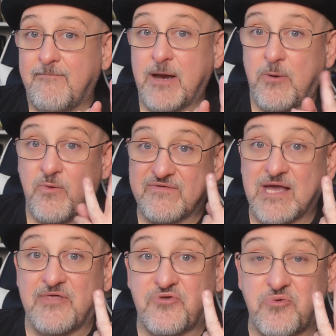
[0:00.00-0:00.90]
But we've
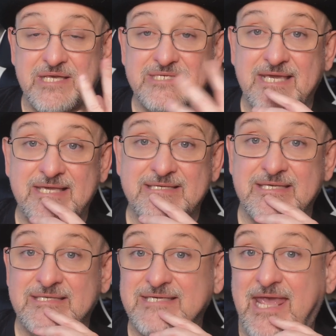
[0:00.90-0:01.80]
got three
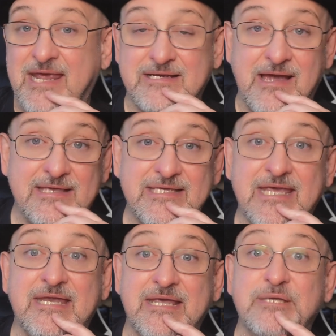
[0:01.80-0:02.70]
seasons, and guys,
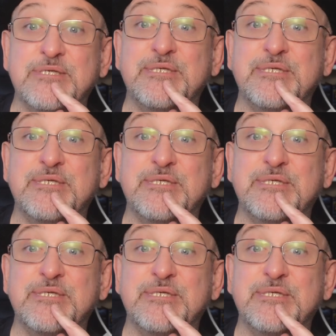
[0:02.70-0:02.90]
it is